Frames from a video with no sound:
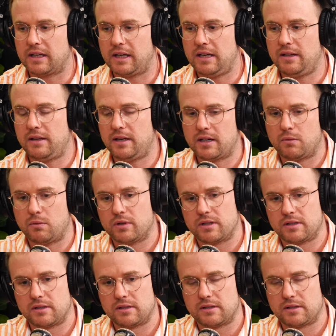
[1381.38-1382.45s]
key thing I want
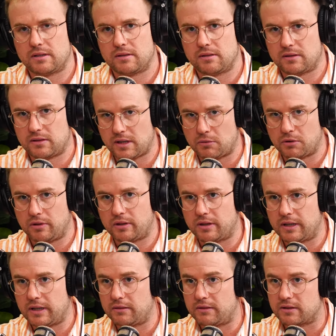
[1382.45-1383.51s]
to double click
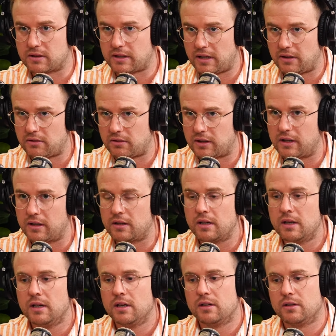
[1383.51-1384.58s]
on here is calculated.
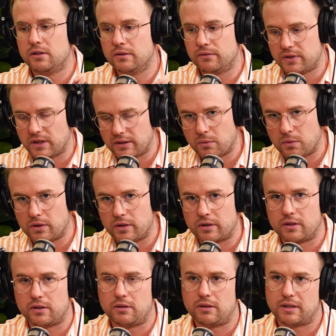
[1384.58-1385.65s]
You've done the
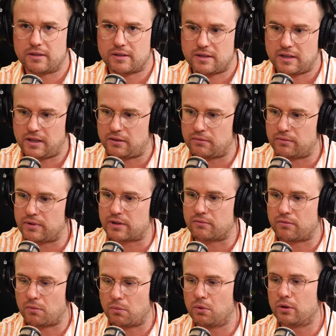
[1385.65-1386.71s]
work. You understand the
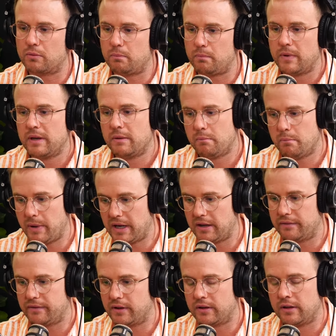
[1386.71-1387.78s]
risk-reward
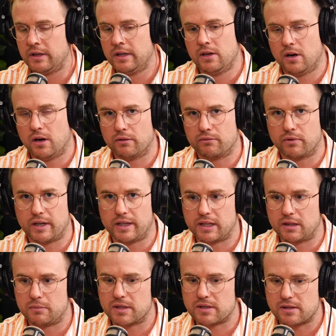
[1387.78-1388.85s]
benefit of running
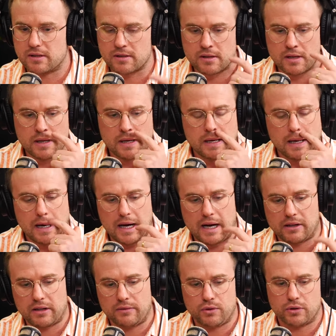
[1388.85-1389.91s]
a business. Uh,
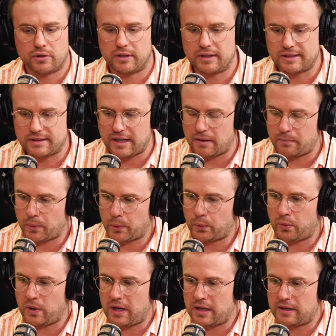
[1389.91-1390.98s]
I'll give you a good
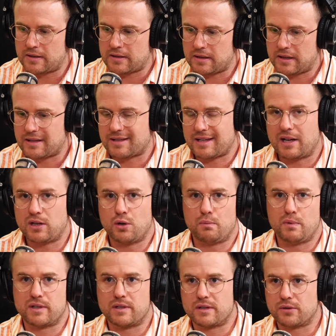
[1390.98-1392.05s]
example is, let's say your
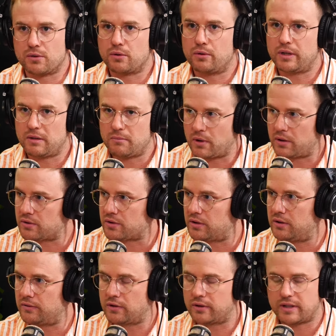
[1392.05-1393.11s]
business is already in
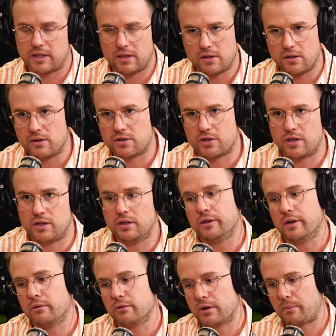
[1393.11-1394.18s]
motion. You've got that inertia. You
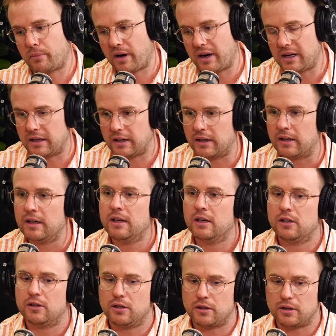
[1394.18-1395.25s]
don't want to break it.
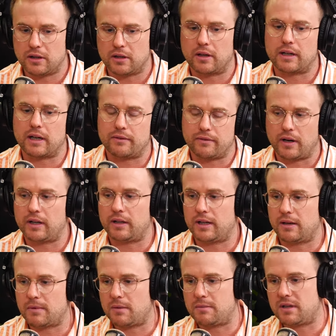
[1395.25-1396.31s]
You think, okay, finally,
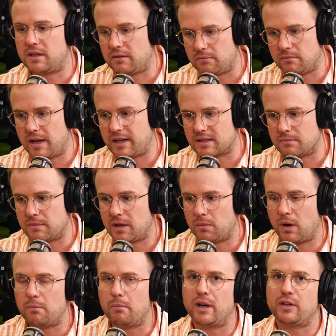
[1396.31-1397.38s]
I might be making some
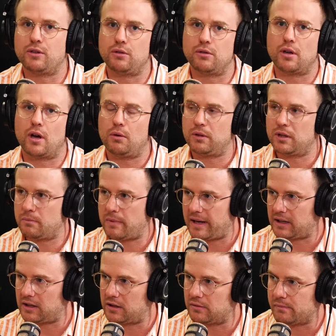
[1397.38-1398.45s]
headway. But you know in the
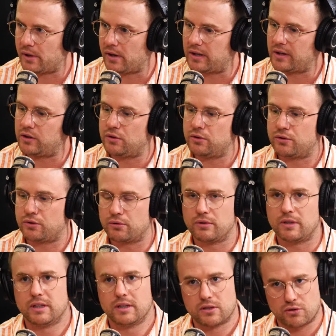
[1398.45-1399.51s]
back of your mind that you do
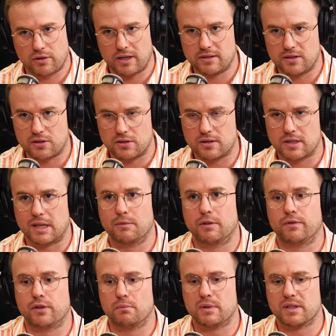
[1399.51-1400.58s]
need to transition some
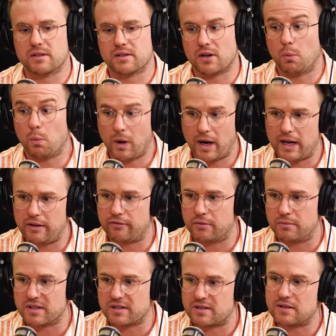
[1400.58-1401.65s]
of your business away
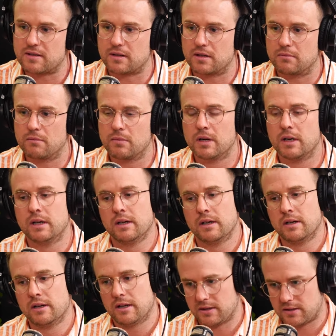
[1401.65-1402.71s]
from a system,
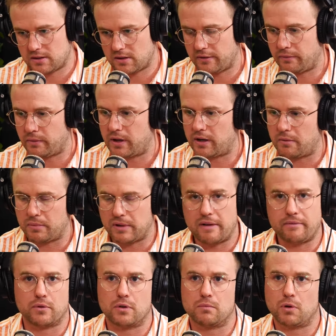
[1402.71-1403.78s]
a software, a
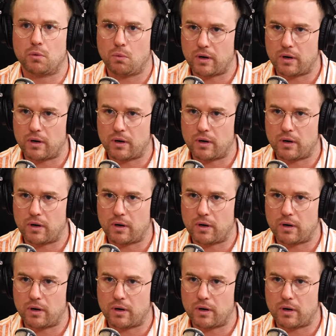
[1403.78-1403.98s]
platform, or